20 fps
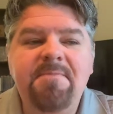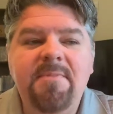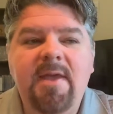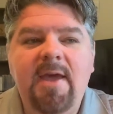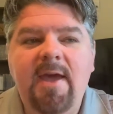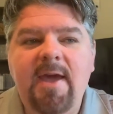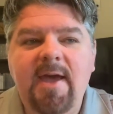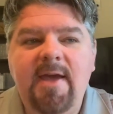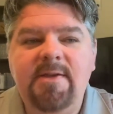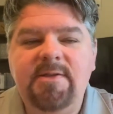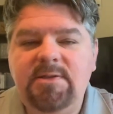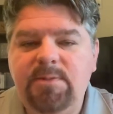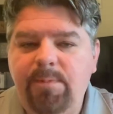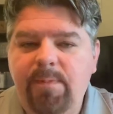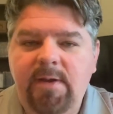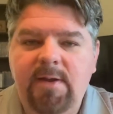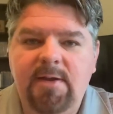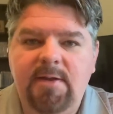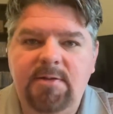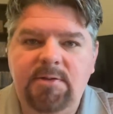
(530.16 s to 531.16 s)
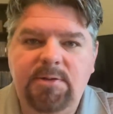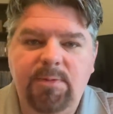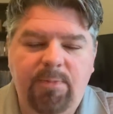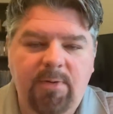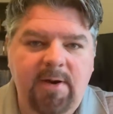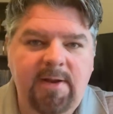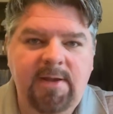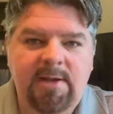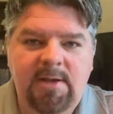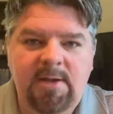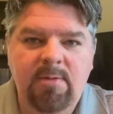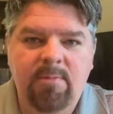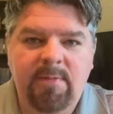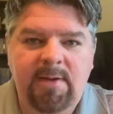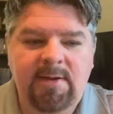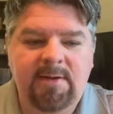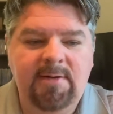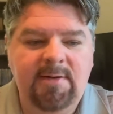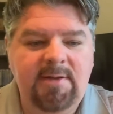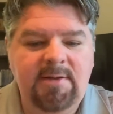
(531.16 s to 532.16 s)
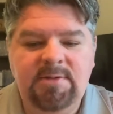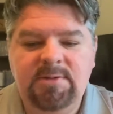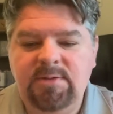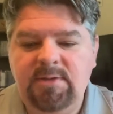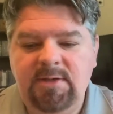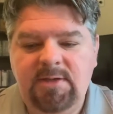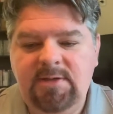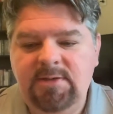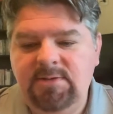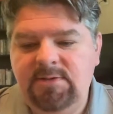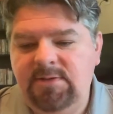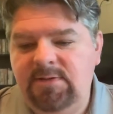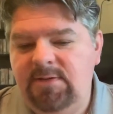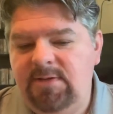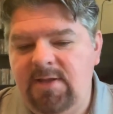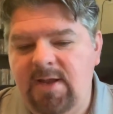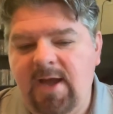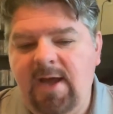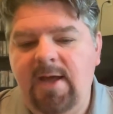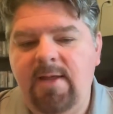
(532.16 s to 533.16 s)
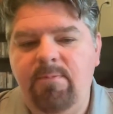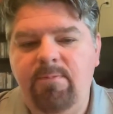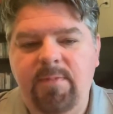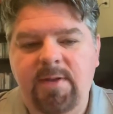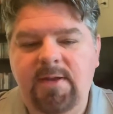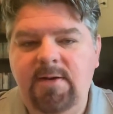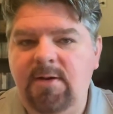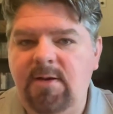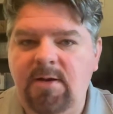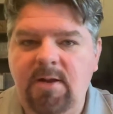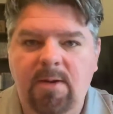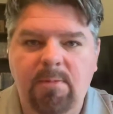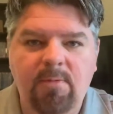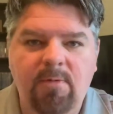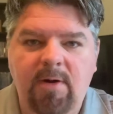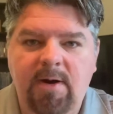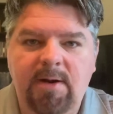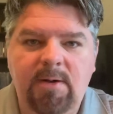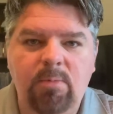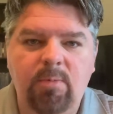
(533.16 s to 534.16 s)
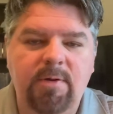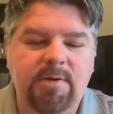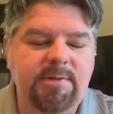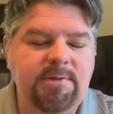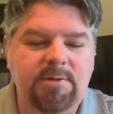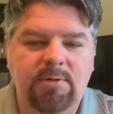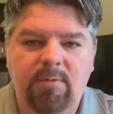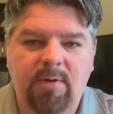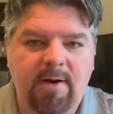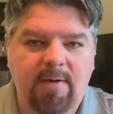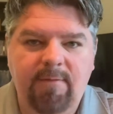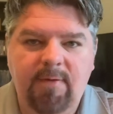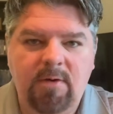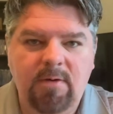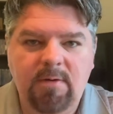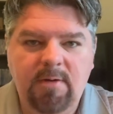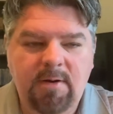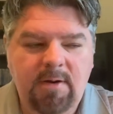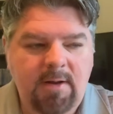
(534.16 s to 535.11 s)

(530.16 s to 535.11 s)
has spent to bring him in. He's not been an upgrade whatsoever.